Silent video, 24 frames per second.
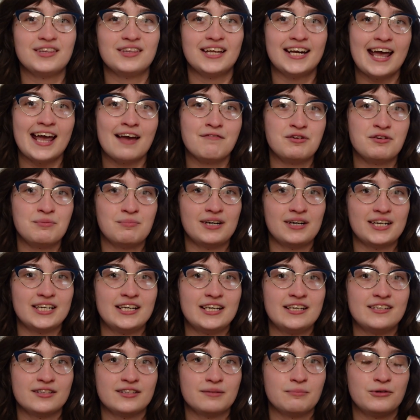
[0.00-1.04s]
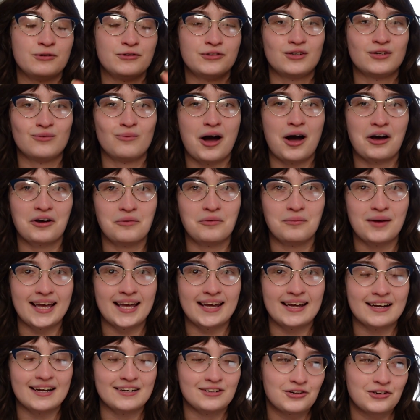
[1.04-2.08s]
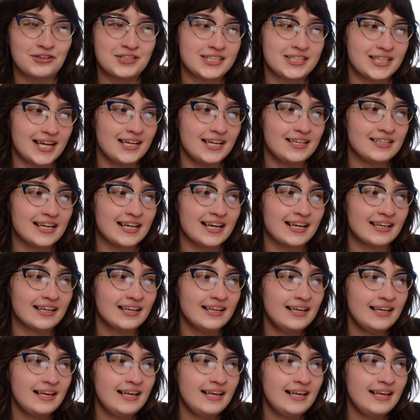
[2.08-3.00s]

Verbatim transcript: that everybody is supposed to walk away understanding.